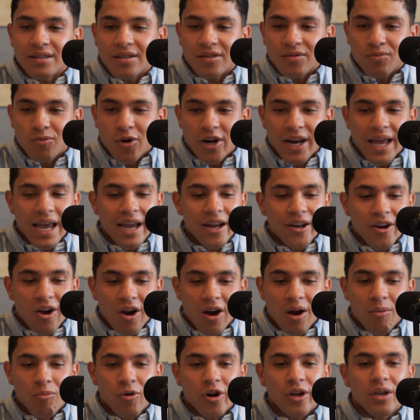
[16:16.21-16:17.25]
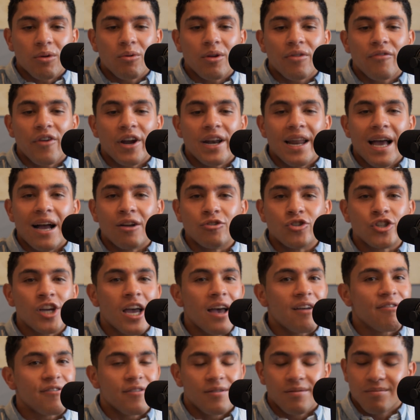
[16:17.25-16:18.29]
This one A&R I'm working with right now,
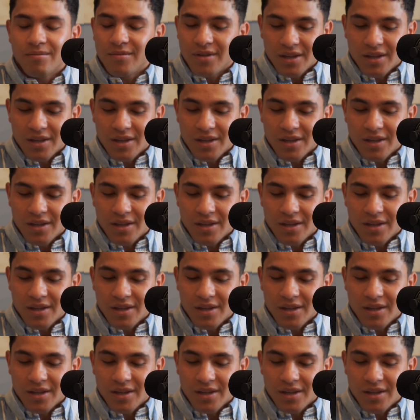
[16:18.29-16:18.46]
Jeff.